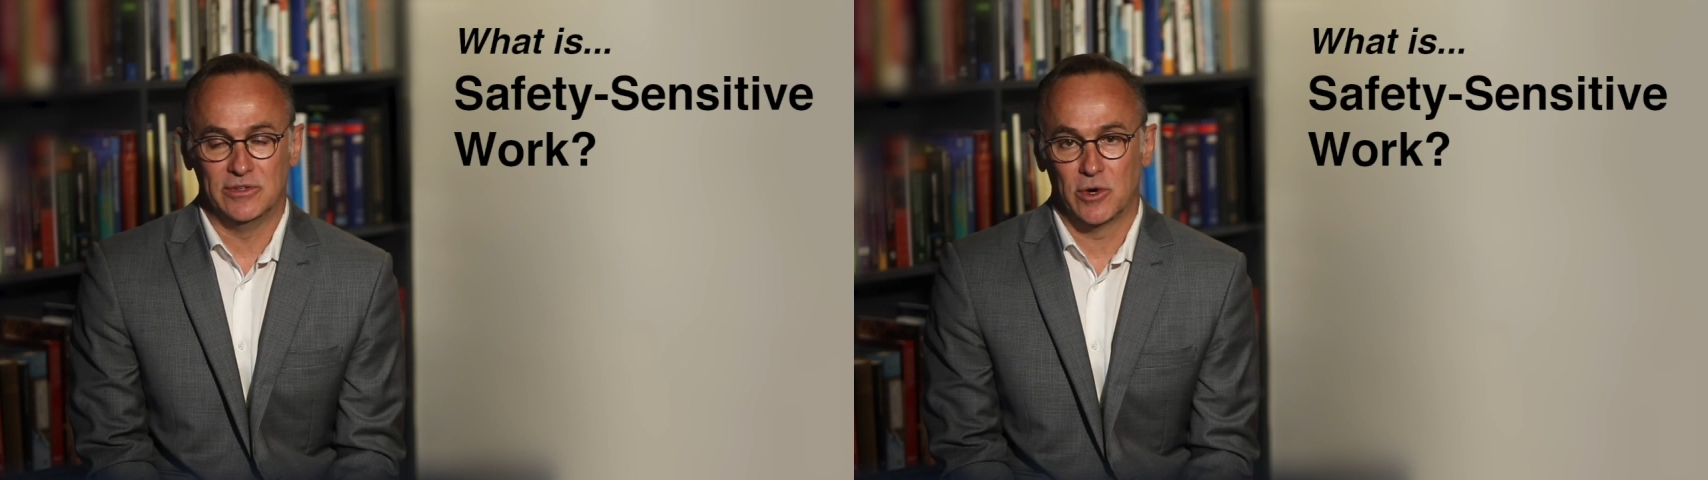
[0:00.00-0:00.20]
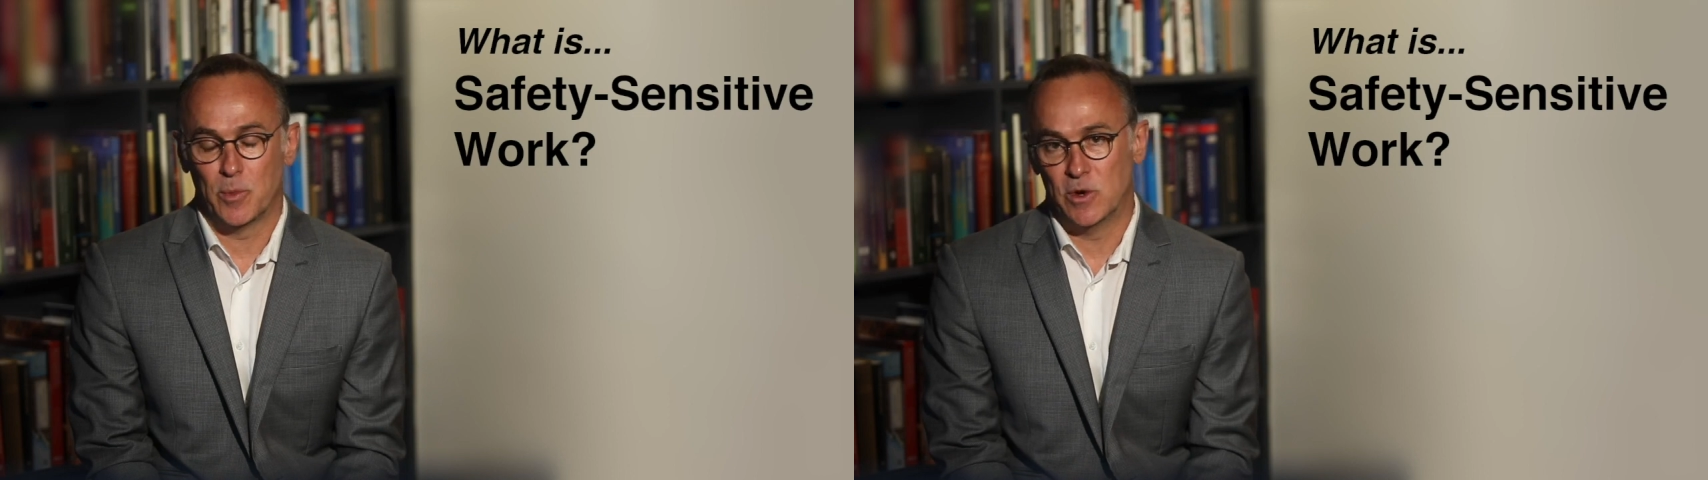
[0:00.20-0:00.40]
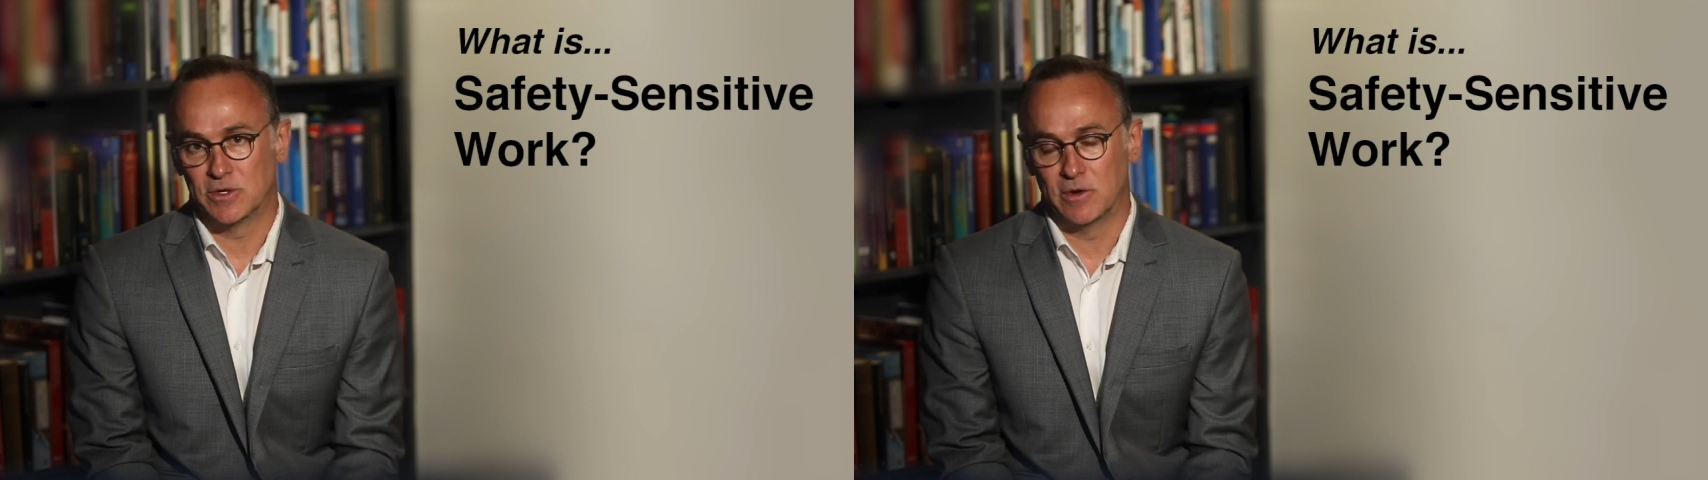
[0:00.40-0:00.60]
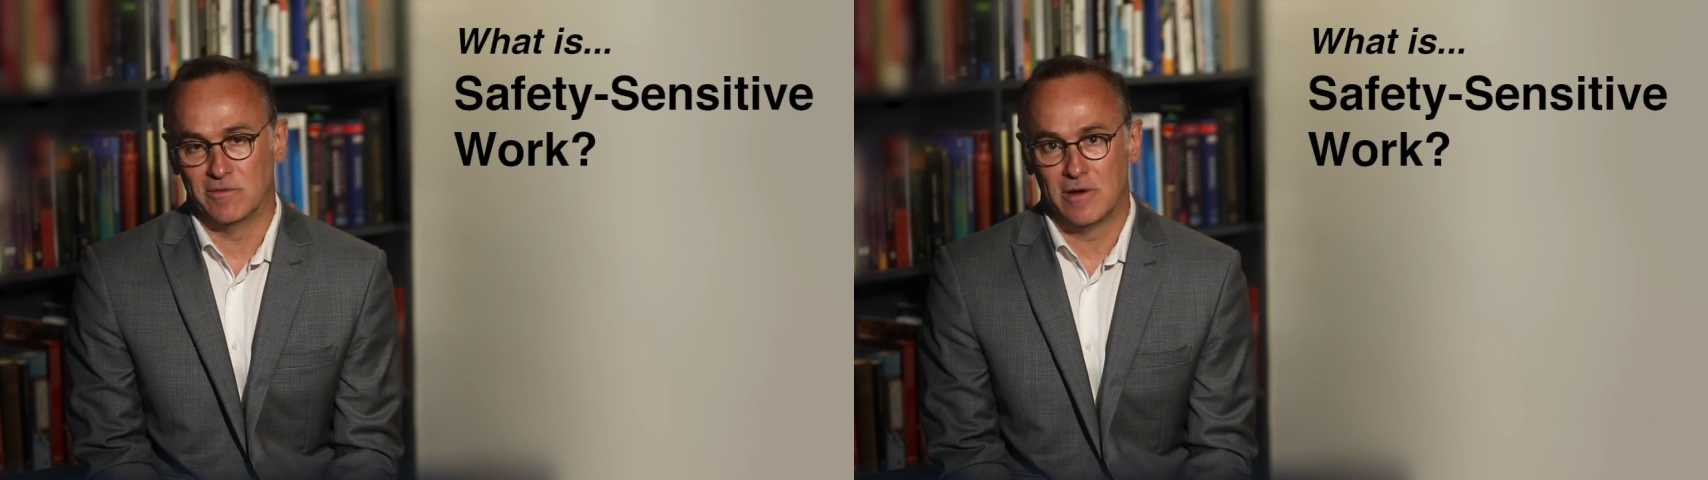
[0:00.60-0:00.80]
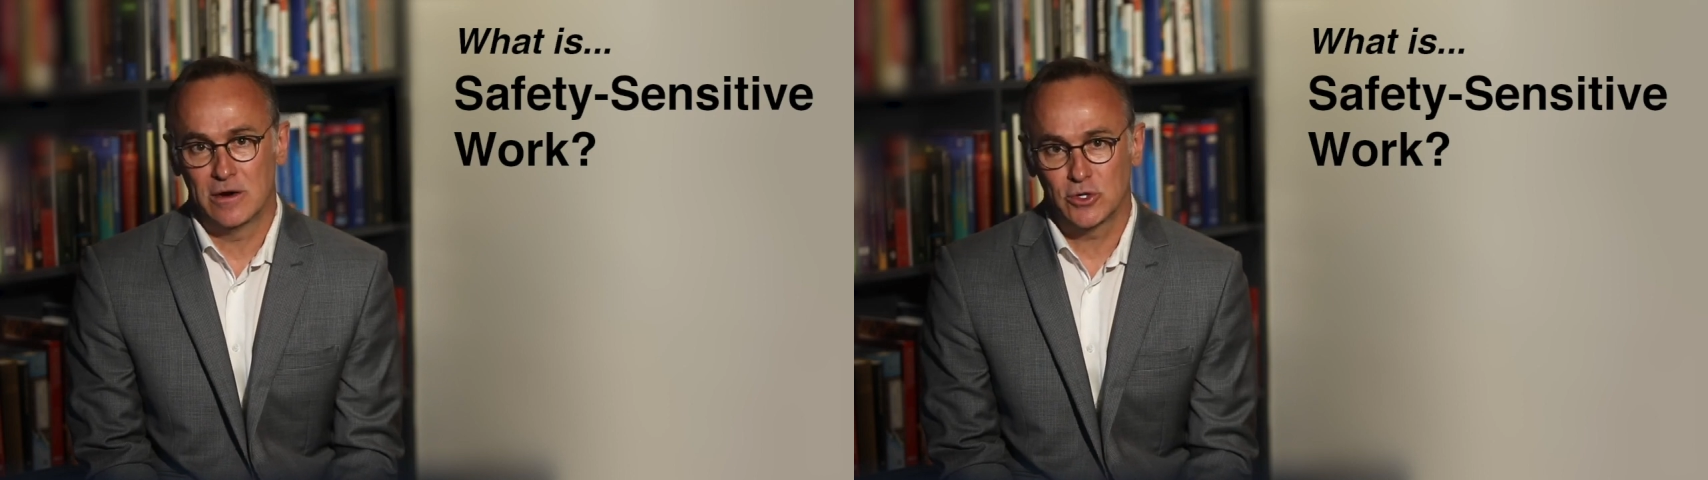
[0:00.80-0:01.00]

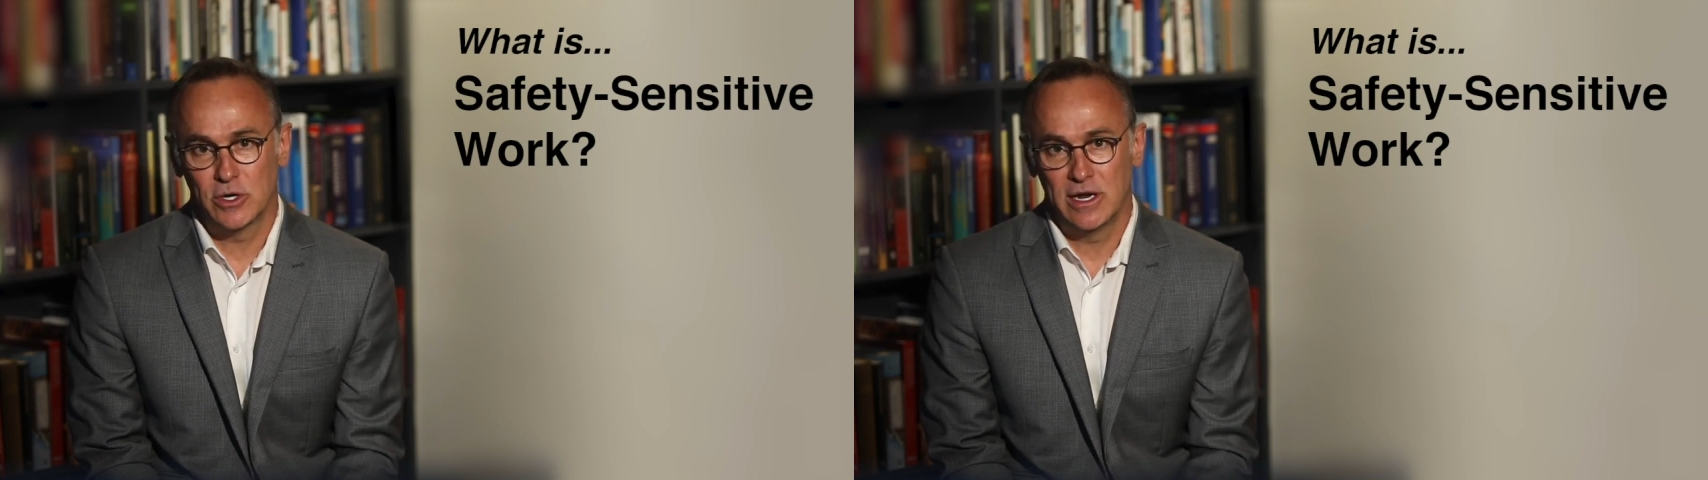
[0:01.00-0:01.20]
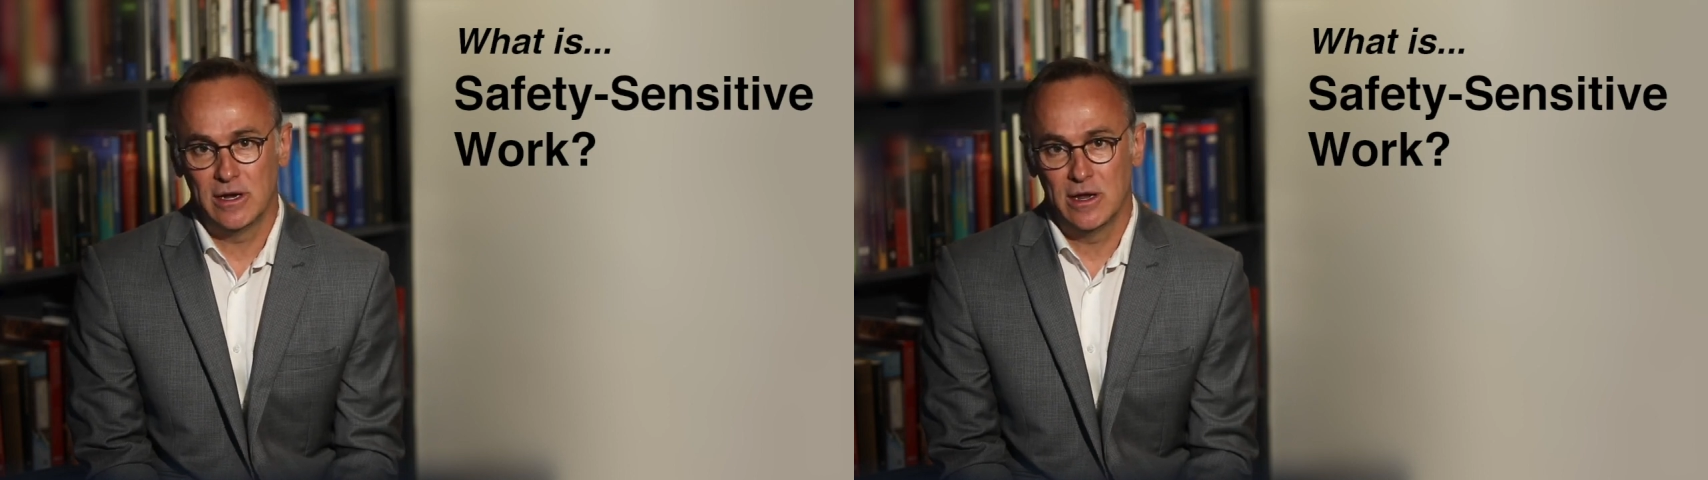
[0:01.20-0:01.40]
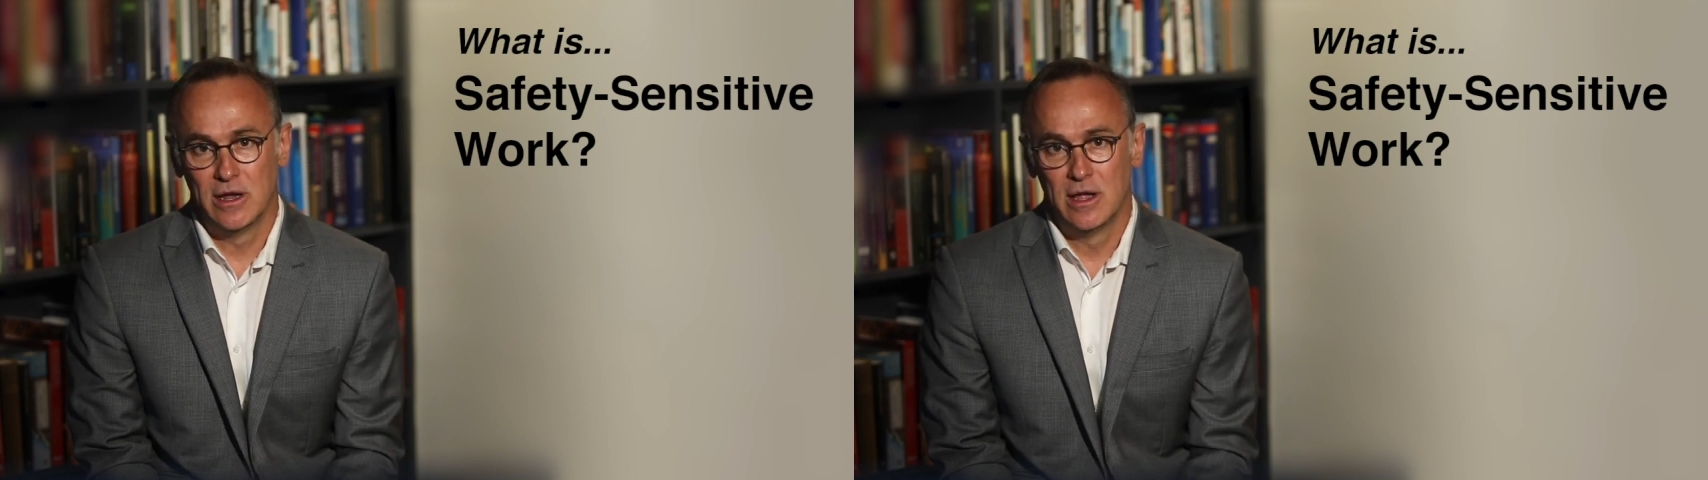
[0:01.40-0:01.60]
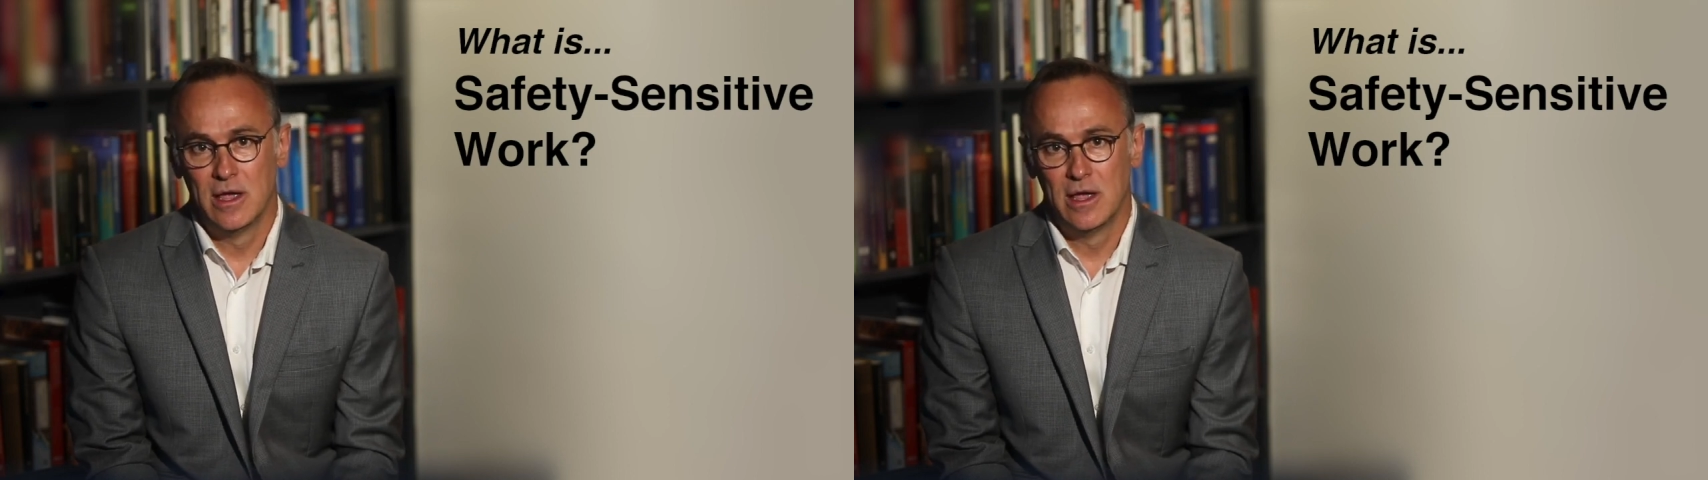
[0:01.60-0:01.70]
interpersonal functioning,